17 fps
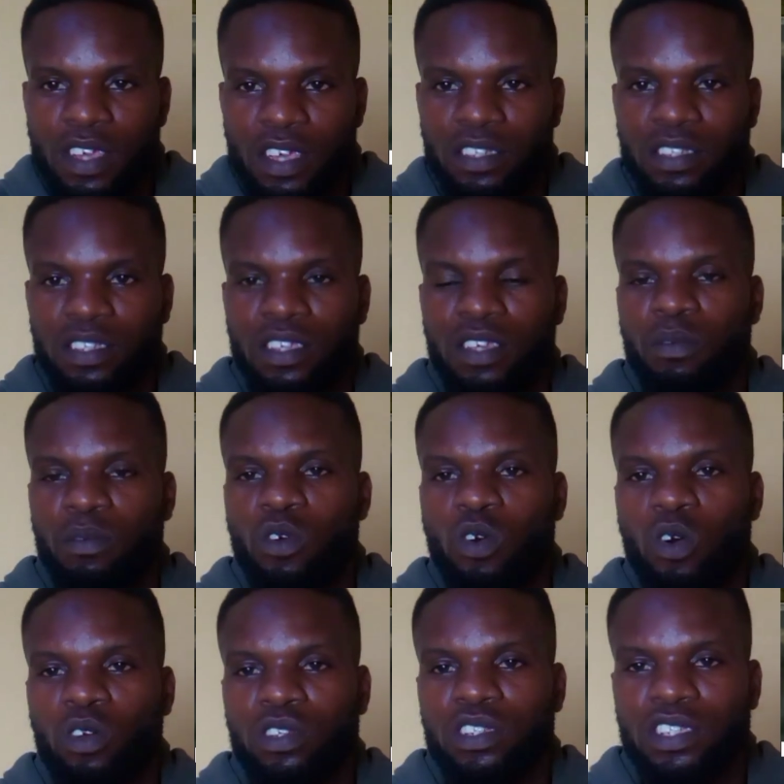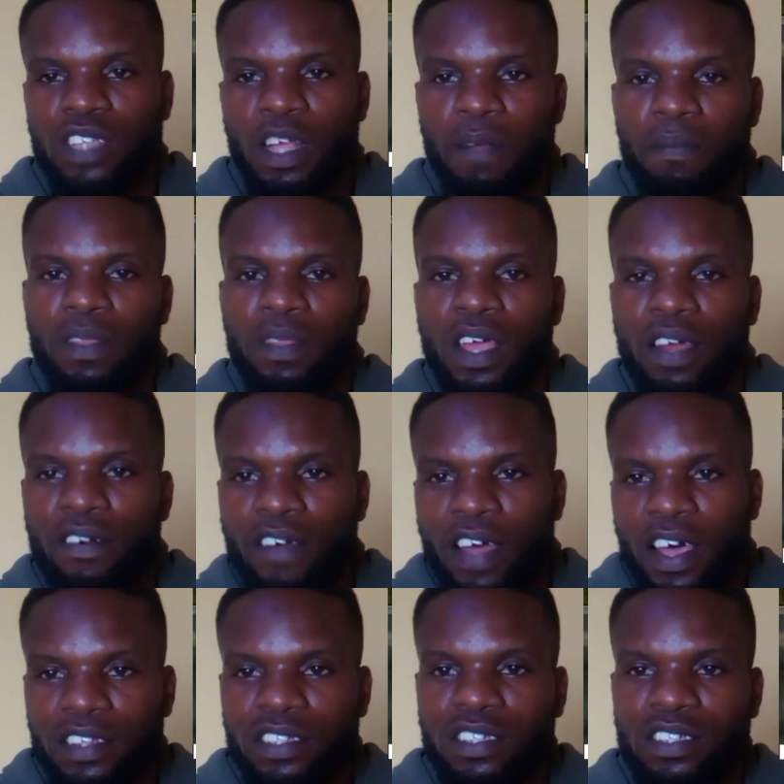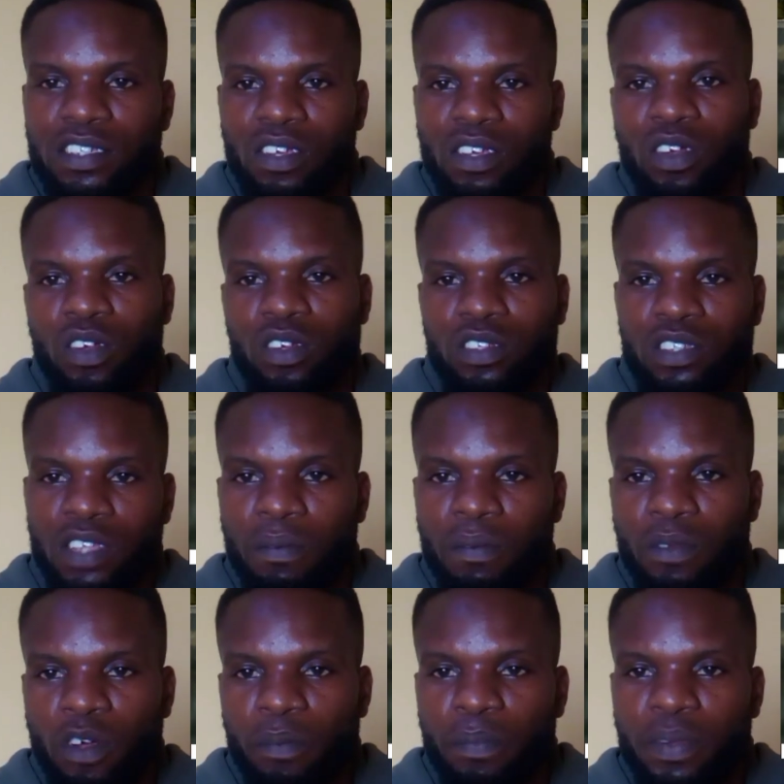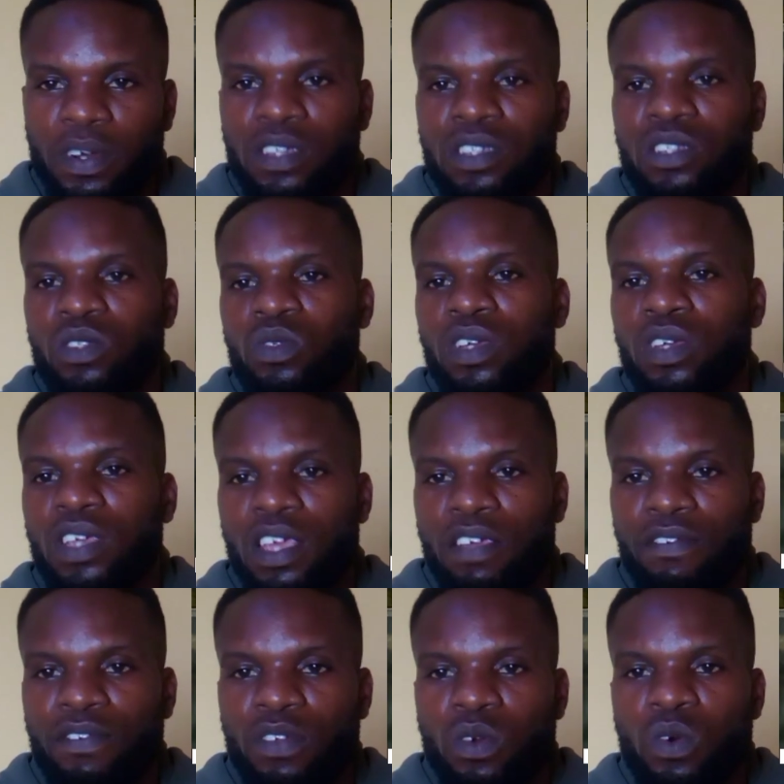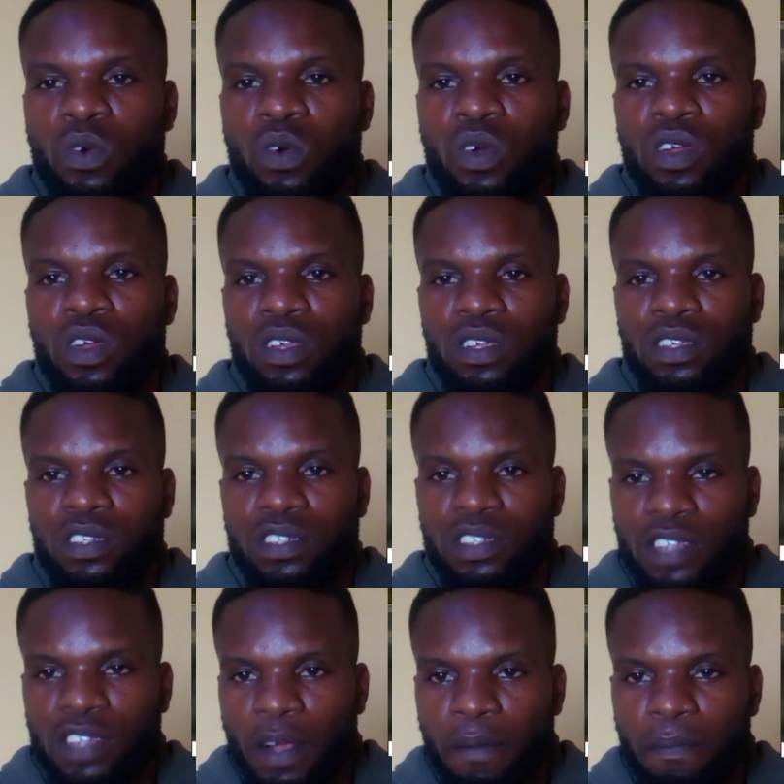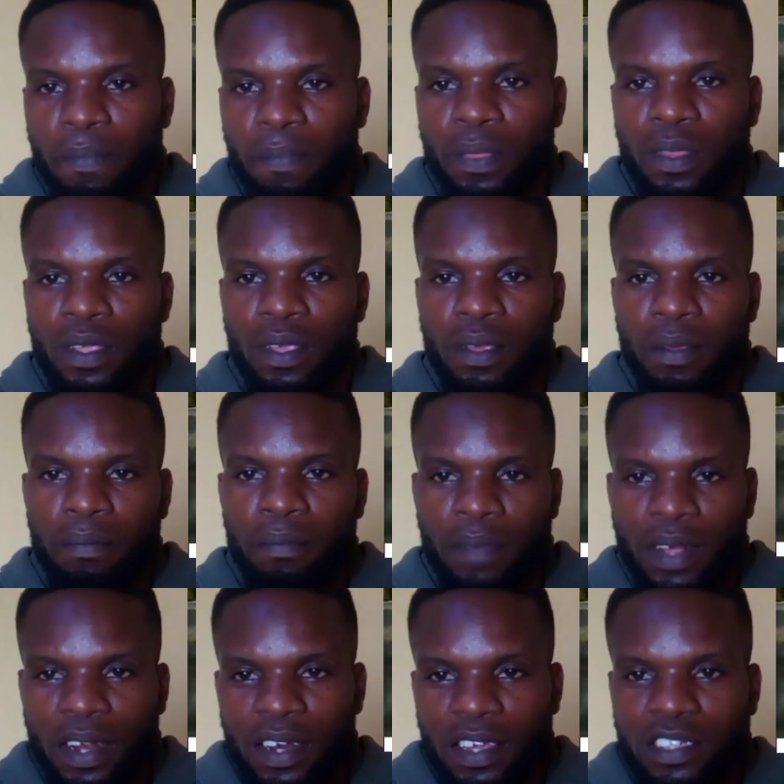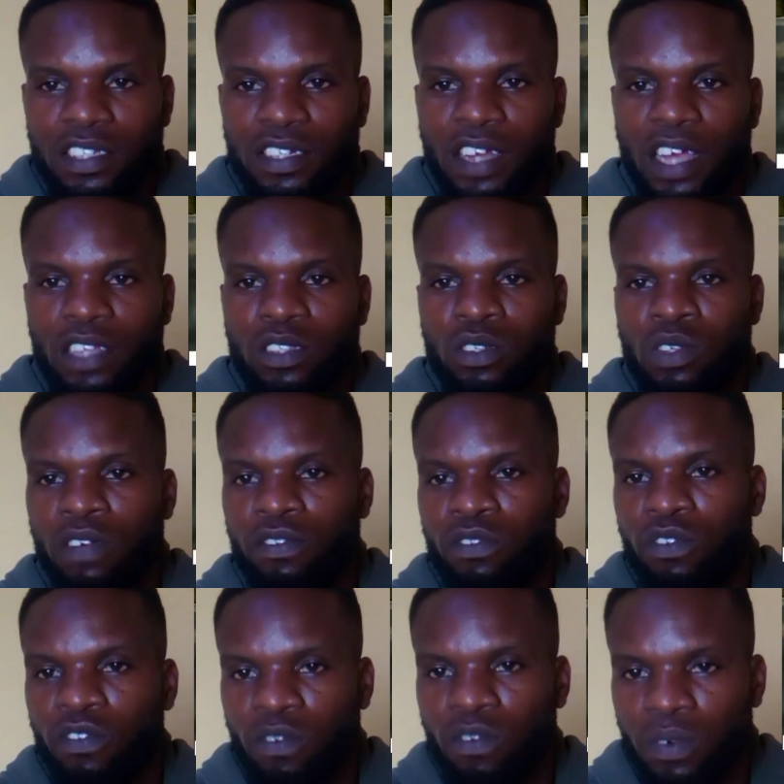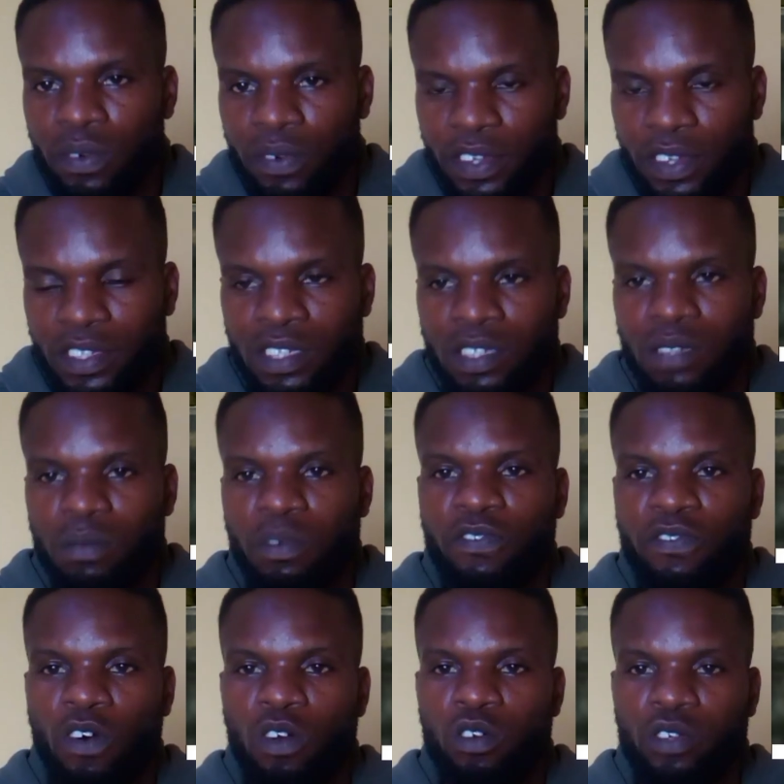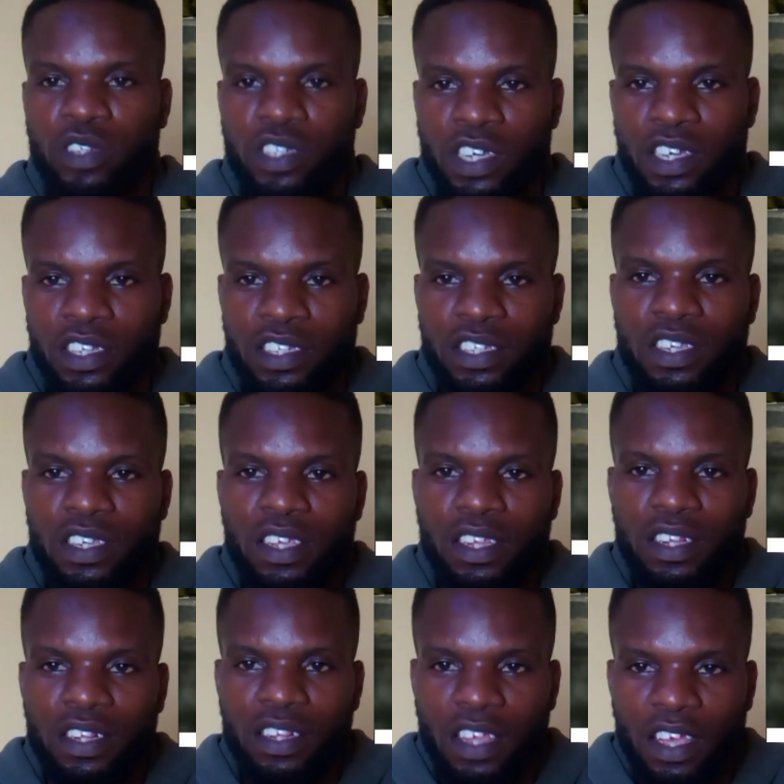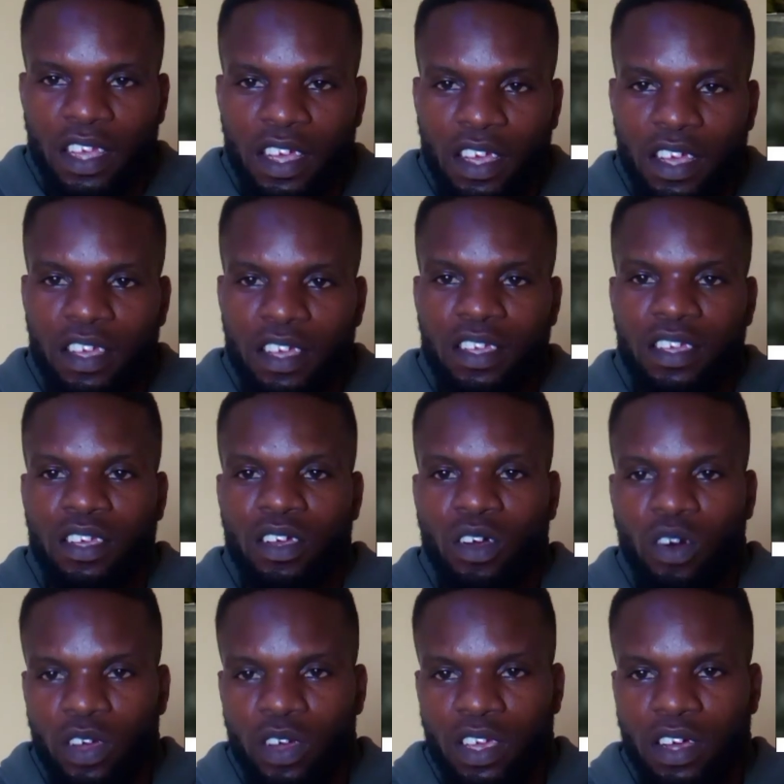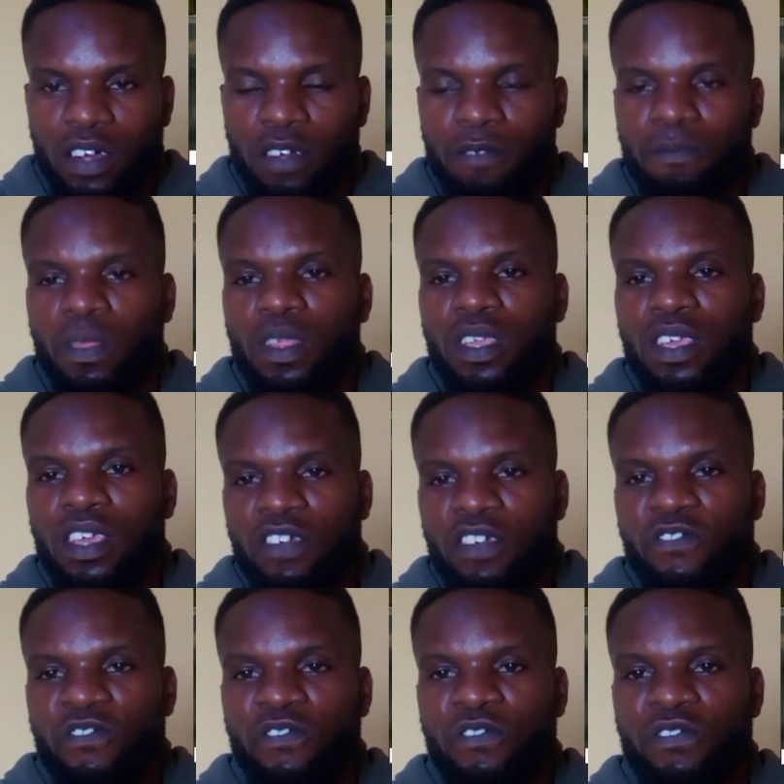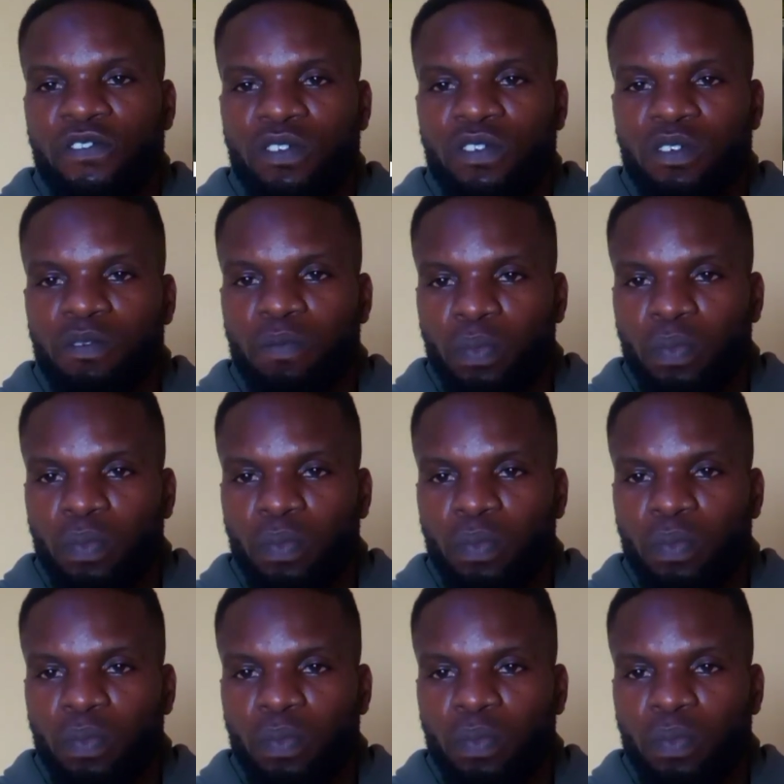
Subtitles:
Yes, because some garage or some companies will give you some mileage that you have to rate before you change the oil. If